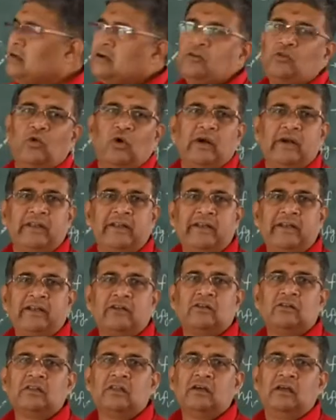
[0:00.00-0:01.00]

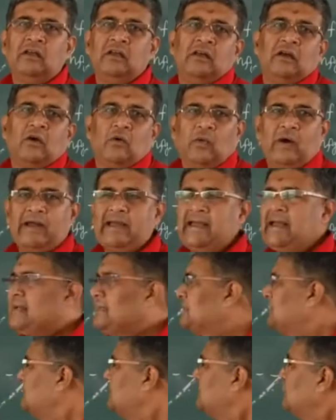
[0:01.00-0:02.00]
coordinate on the
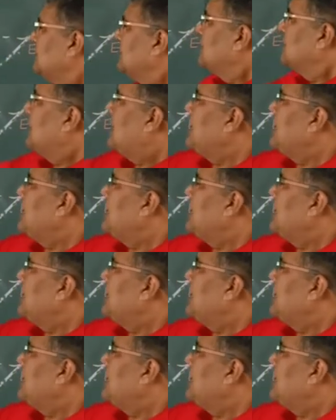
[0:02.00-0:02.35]
y-axis,